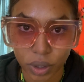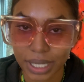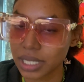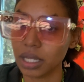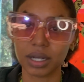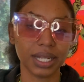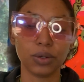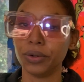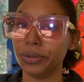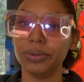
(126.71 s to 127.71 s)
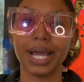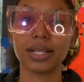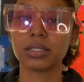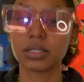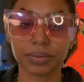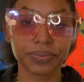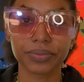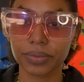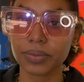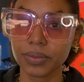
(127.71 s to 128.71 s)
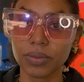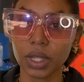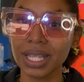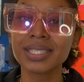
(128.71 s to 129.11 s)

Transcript: The skin color don't do that. The